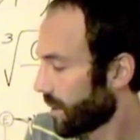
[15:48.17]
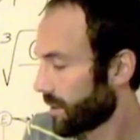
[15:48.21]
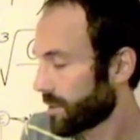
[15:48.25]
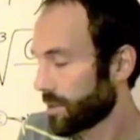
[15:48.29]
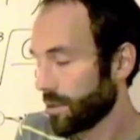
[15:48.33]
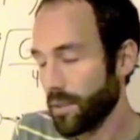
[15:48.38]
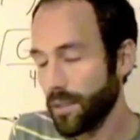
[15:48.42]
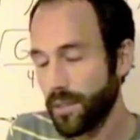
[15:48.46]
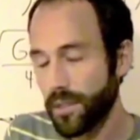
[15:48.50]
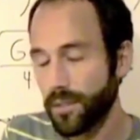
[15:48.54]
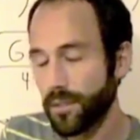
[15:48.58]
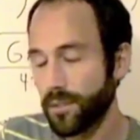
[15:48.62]
So
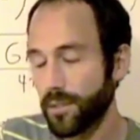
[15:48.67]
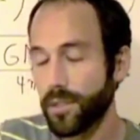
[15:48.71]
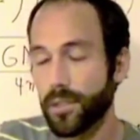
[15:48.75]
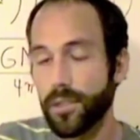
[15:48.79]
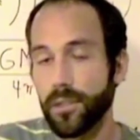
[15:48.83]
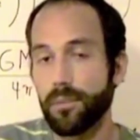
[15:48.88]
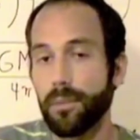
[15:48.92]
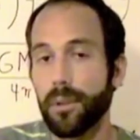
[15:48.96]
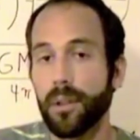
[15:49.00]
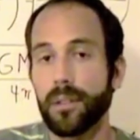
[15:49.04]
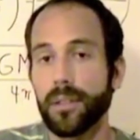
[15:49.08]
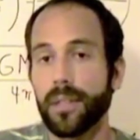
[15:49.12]
this
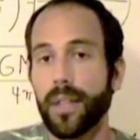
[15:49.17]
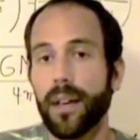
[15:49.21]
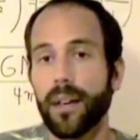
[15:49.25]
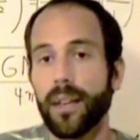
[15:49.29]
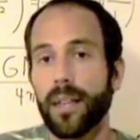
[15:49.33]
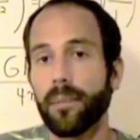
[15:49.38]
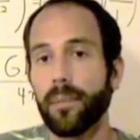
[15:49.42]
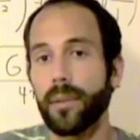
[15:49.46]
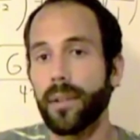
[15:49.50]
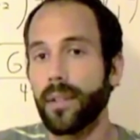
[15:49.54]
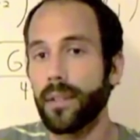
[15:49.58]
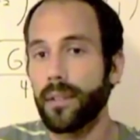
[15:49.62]
is well
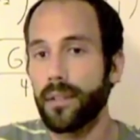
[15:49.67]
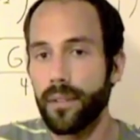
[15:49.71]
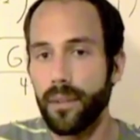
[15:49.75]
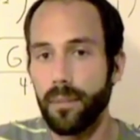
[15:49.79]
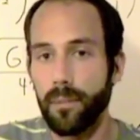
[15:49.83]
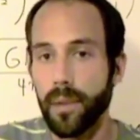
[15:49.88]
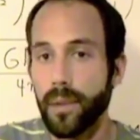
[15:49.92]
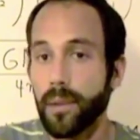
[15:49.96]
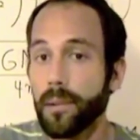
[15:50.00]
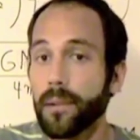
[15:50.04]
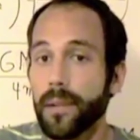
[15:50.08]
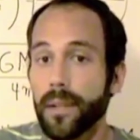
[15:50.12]
documented. The
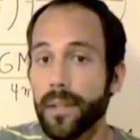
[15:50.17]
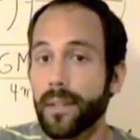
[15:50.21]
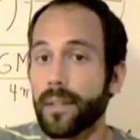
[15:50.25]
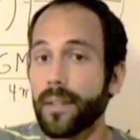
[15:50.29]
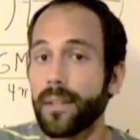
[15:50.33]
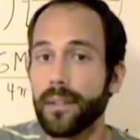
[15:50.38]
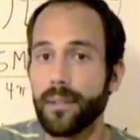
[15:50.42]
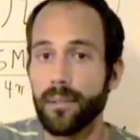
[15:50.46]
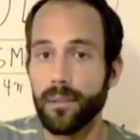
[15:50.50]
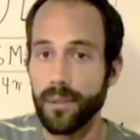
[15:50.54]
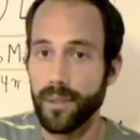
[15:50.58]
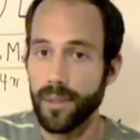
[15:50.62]

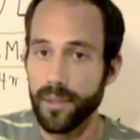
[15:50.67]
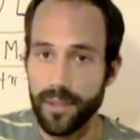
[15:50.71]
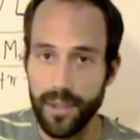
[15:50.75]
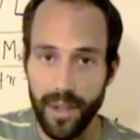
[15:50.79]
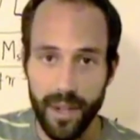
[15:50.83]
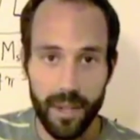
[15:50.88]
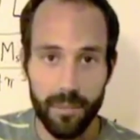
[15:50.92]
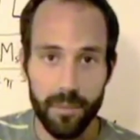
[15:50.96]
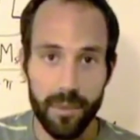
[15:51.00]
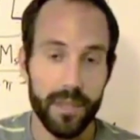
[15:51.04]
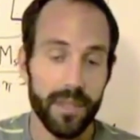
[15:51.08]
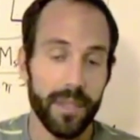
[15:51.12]
period, or the
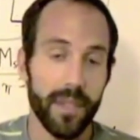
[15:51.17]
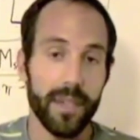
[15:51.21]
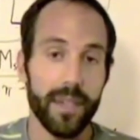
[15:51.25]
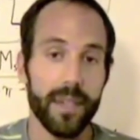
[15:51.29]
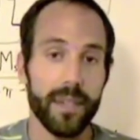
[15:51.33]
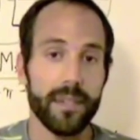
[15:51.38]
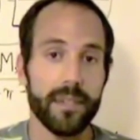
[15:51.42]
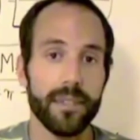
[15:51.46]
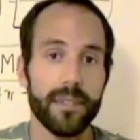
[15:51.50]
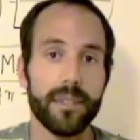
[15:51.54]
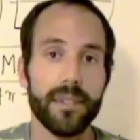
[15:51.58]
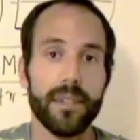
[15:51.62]
time it
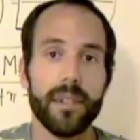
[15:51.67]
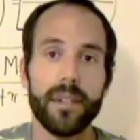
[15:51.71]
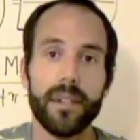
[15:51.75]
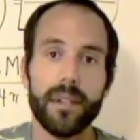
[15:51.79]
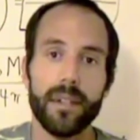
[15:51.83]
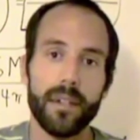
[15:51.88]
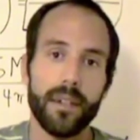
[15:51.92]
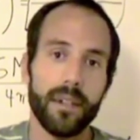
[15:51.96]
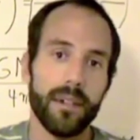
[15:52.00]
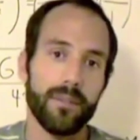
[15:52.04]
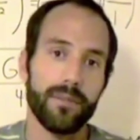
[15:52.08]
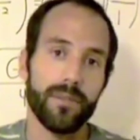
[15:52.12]
takes
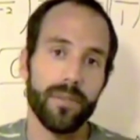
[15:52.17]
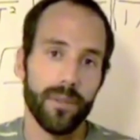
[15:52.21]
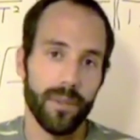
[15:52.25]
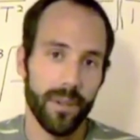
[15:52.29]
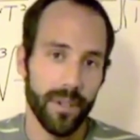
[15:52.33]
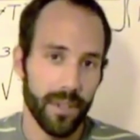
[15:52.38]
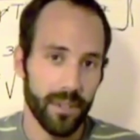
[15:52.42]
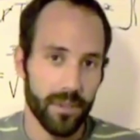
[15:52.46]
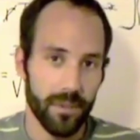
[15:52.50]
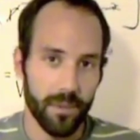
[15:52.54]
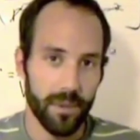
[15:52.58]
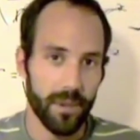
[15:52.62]
for
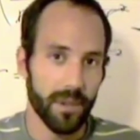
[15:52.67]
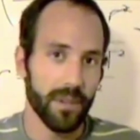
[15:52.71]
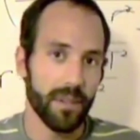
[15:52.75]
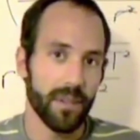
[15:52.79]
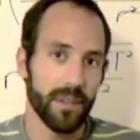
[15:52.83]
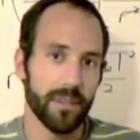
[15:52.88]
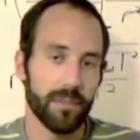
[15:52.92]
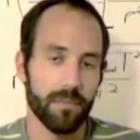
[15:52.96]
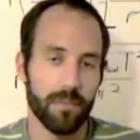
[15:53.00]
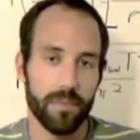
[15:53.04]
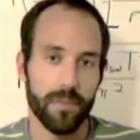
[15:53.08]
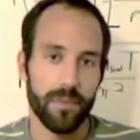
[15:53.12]
each one of
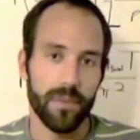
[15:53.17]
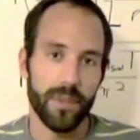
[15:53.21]
these